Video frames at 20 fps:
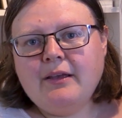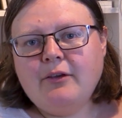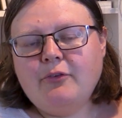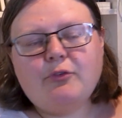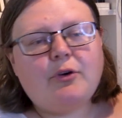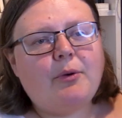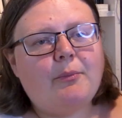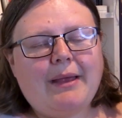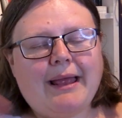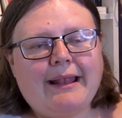
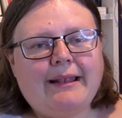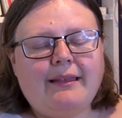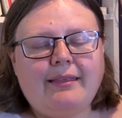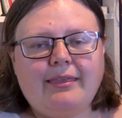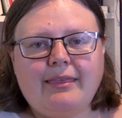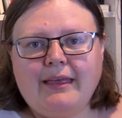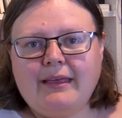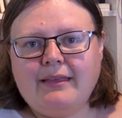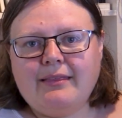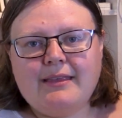from
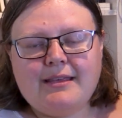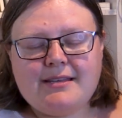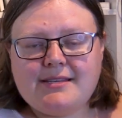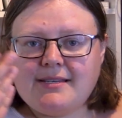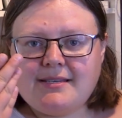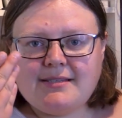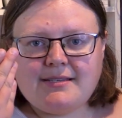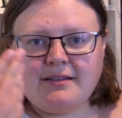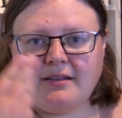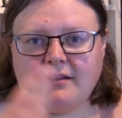anything. This
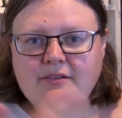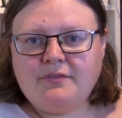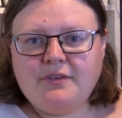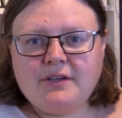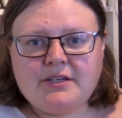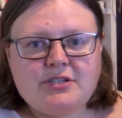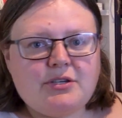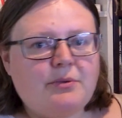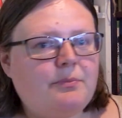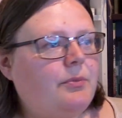is a
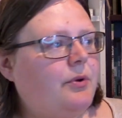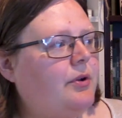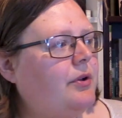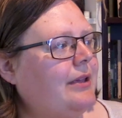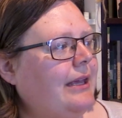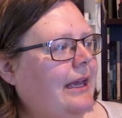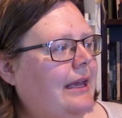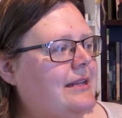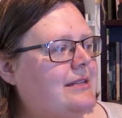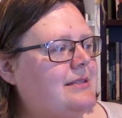nonfiction
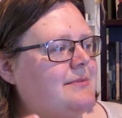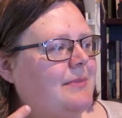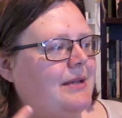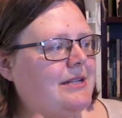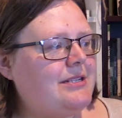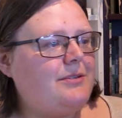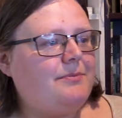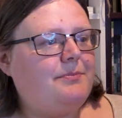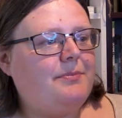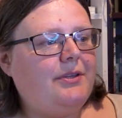book. It's
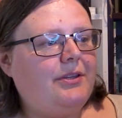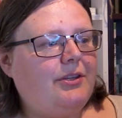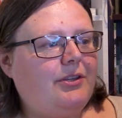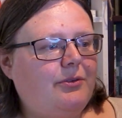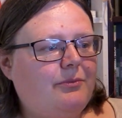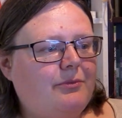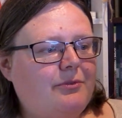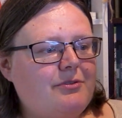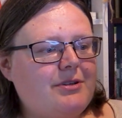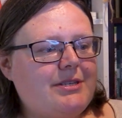meant to be
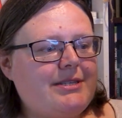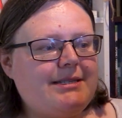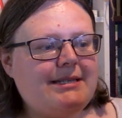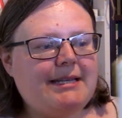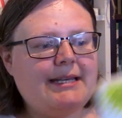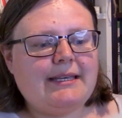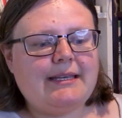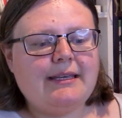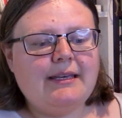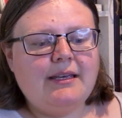
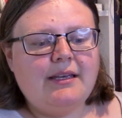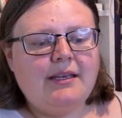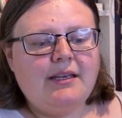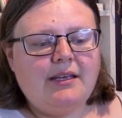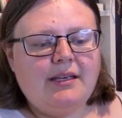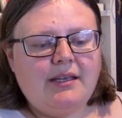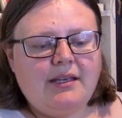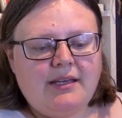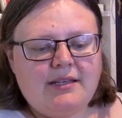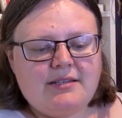humoristic.
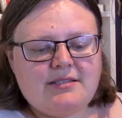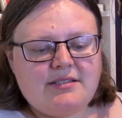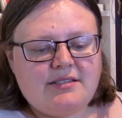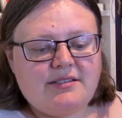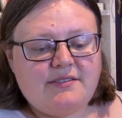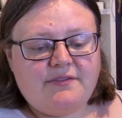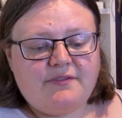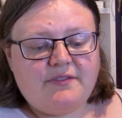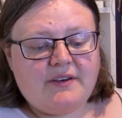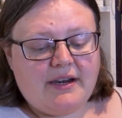
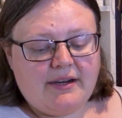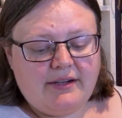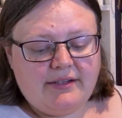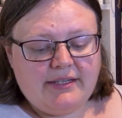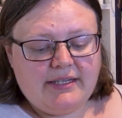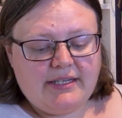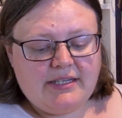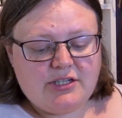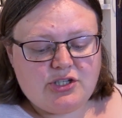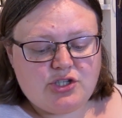It's
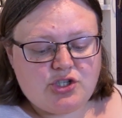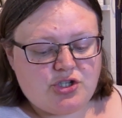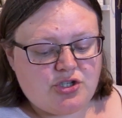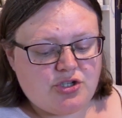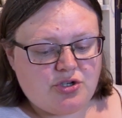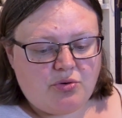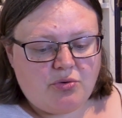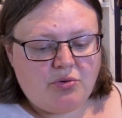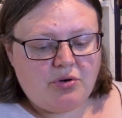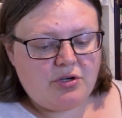fairly
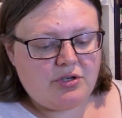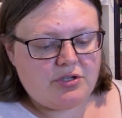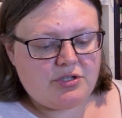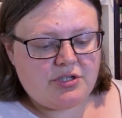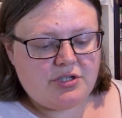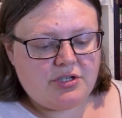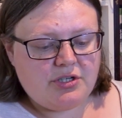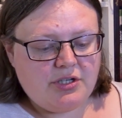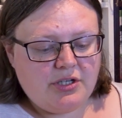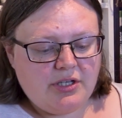
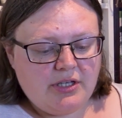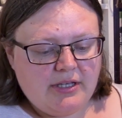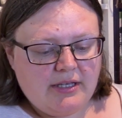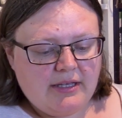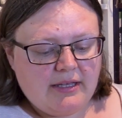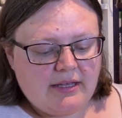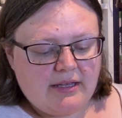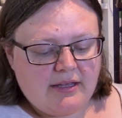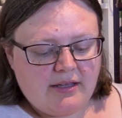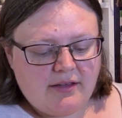short.
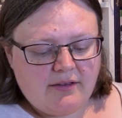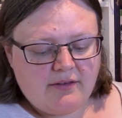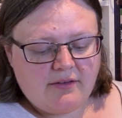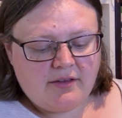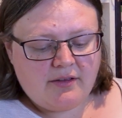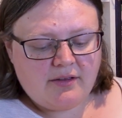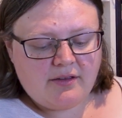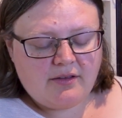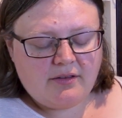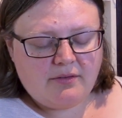
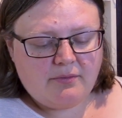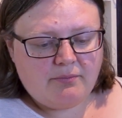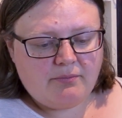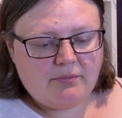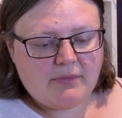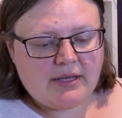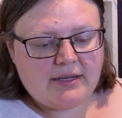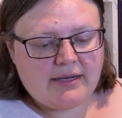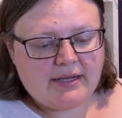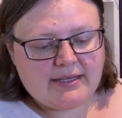
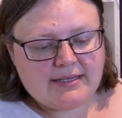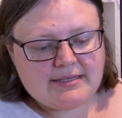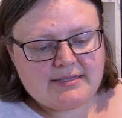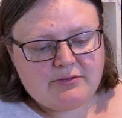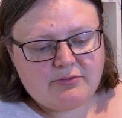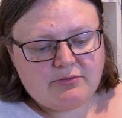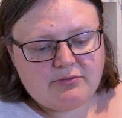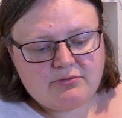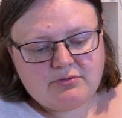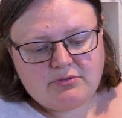And I
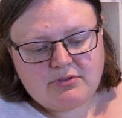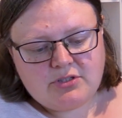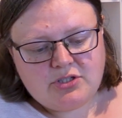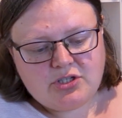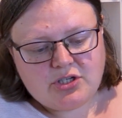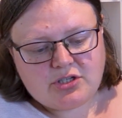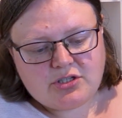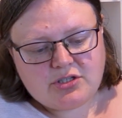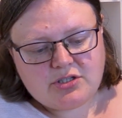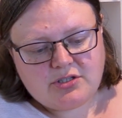can
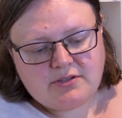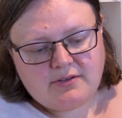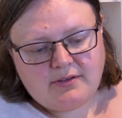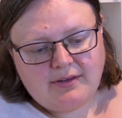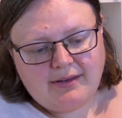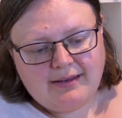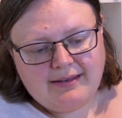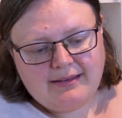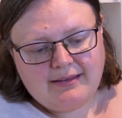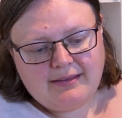just
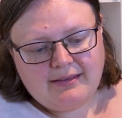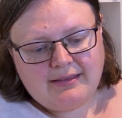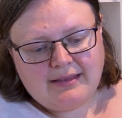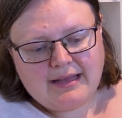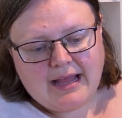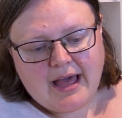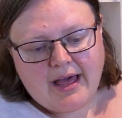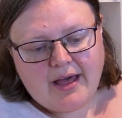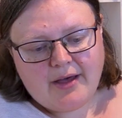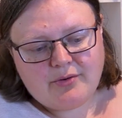
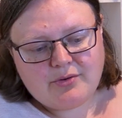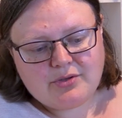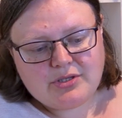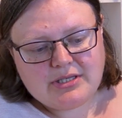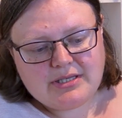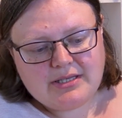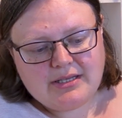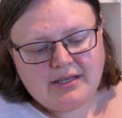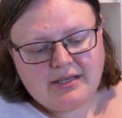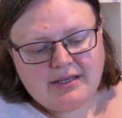now
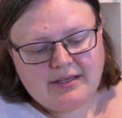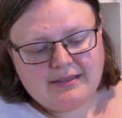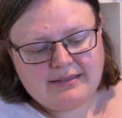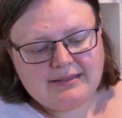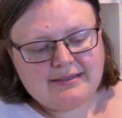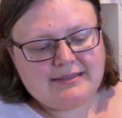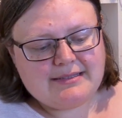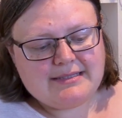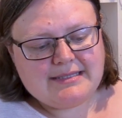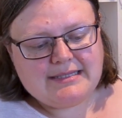
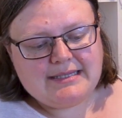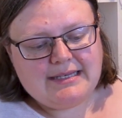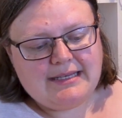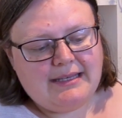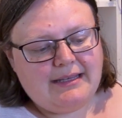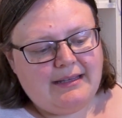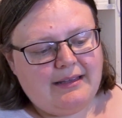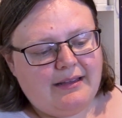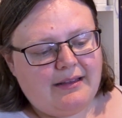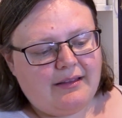
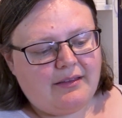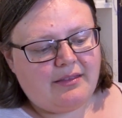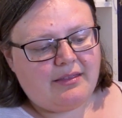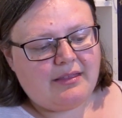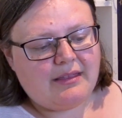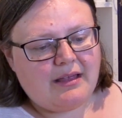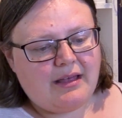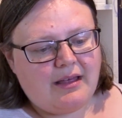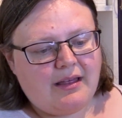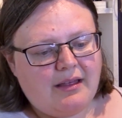see
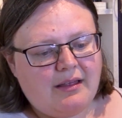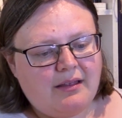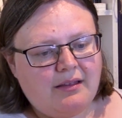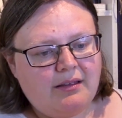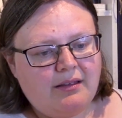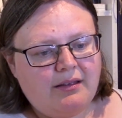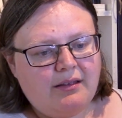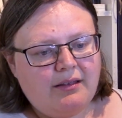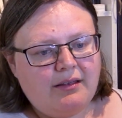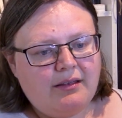that
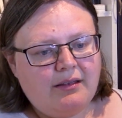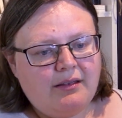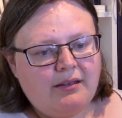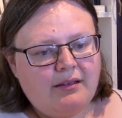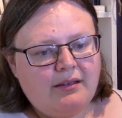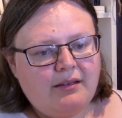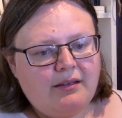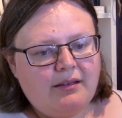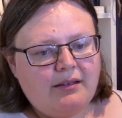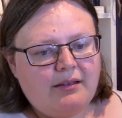
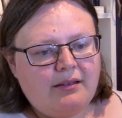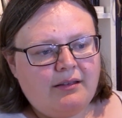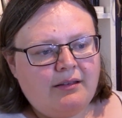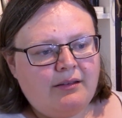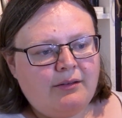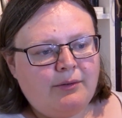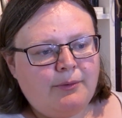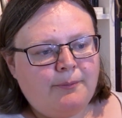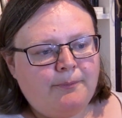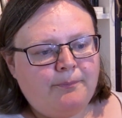
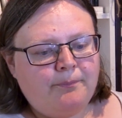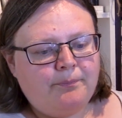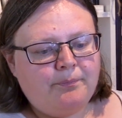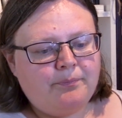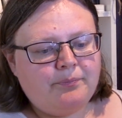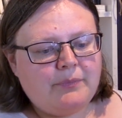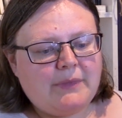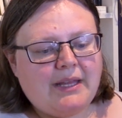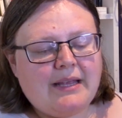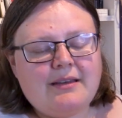
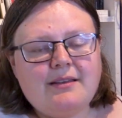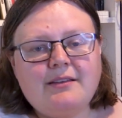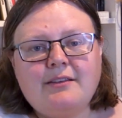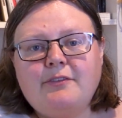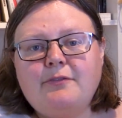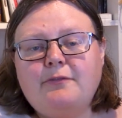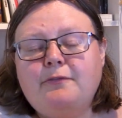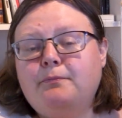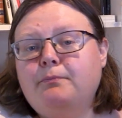it's